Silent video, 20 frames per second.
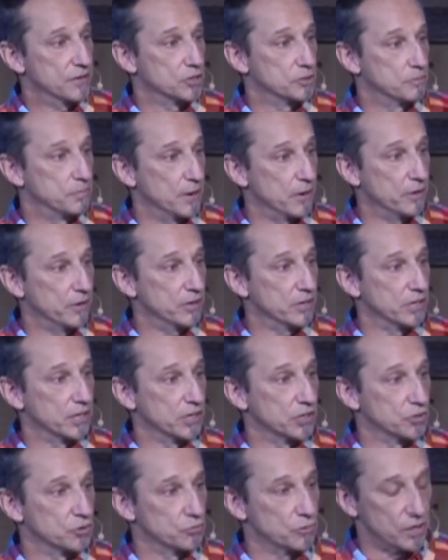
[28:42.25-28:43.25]
His burial,
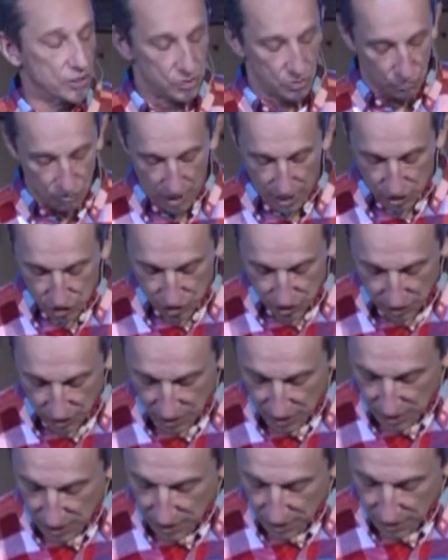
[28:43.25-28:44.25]
and His resurrection,